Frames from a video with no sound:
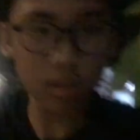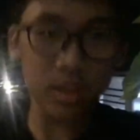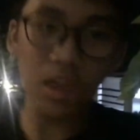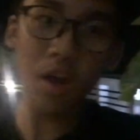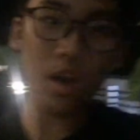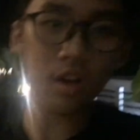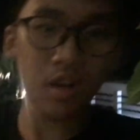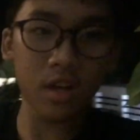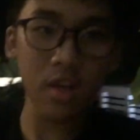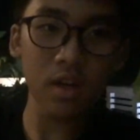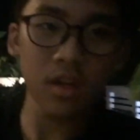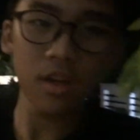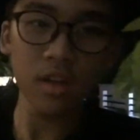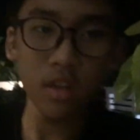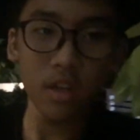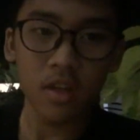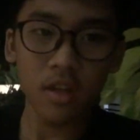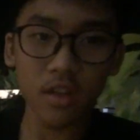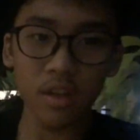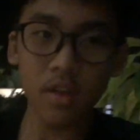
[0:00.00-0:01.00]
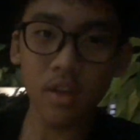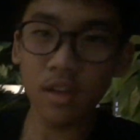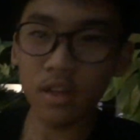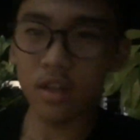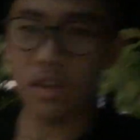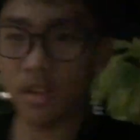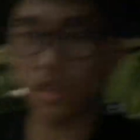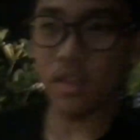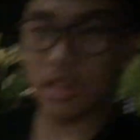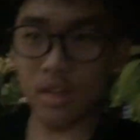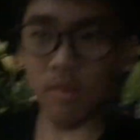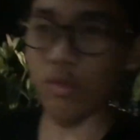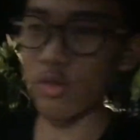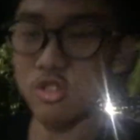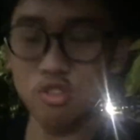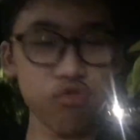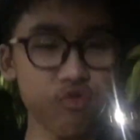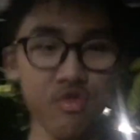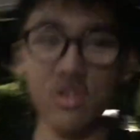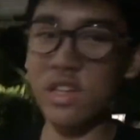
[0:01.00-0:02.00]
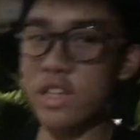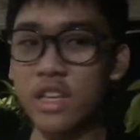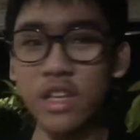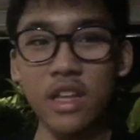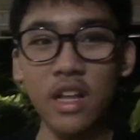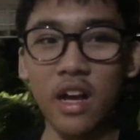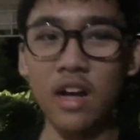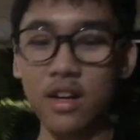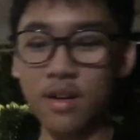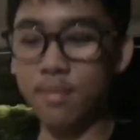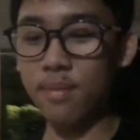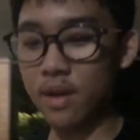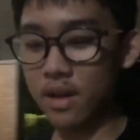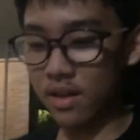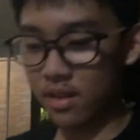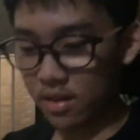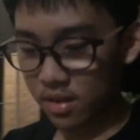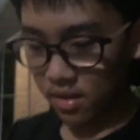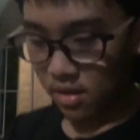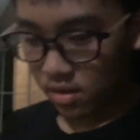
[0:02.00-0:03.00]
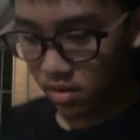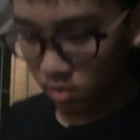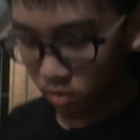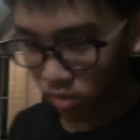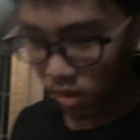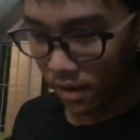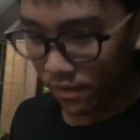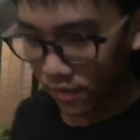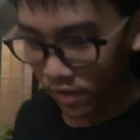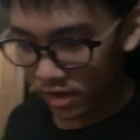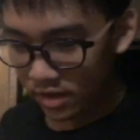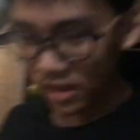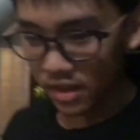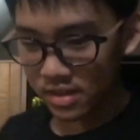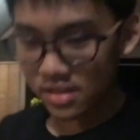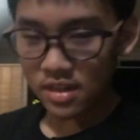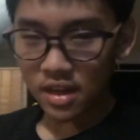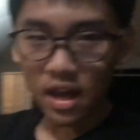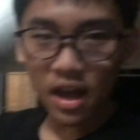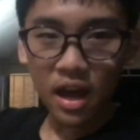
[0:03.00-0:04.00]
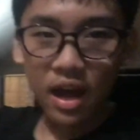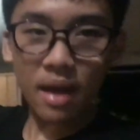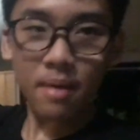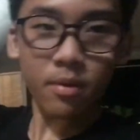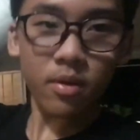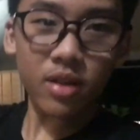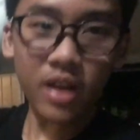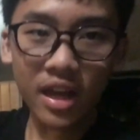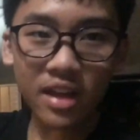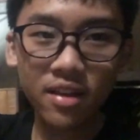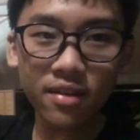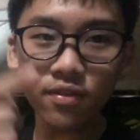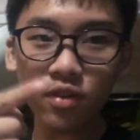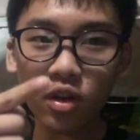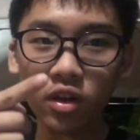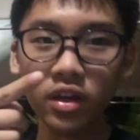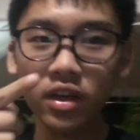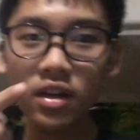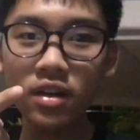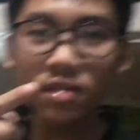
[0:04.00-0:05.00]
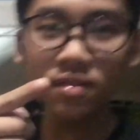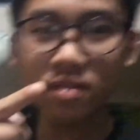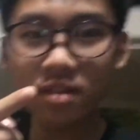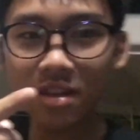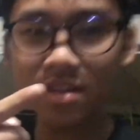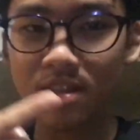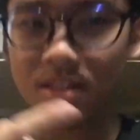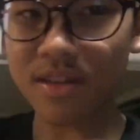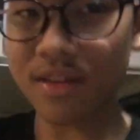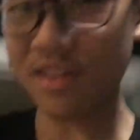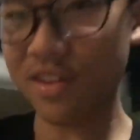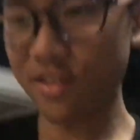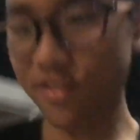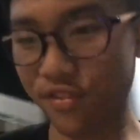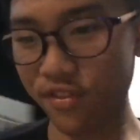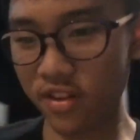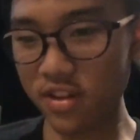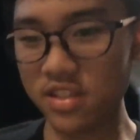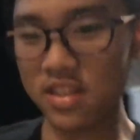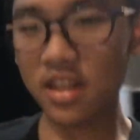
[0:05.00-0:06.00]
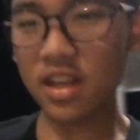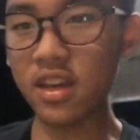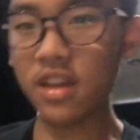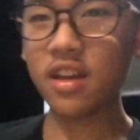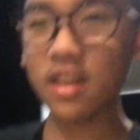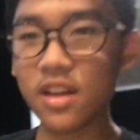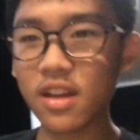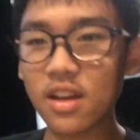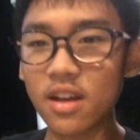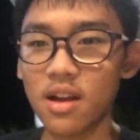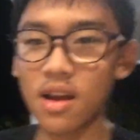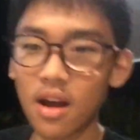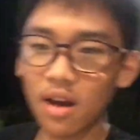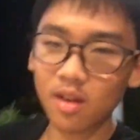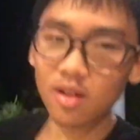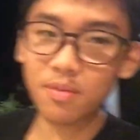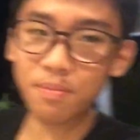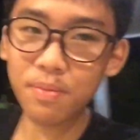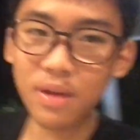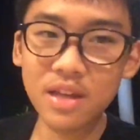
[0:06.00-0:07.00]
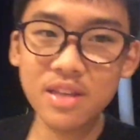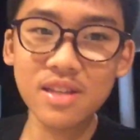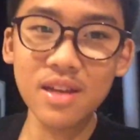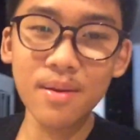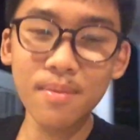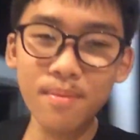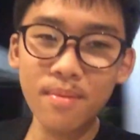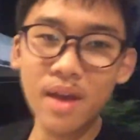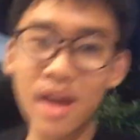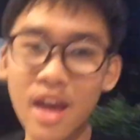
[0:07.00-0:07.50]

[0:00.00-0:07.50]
dark. It was really dark, but whatever it is, I'm gonna end the vlog here. This is first day. I'm gonna play some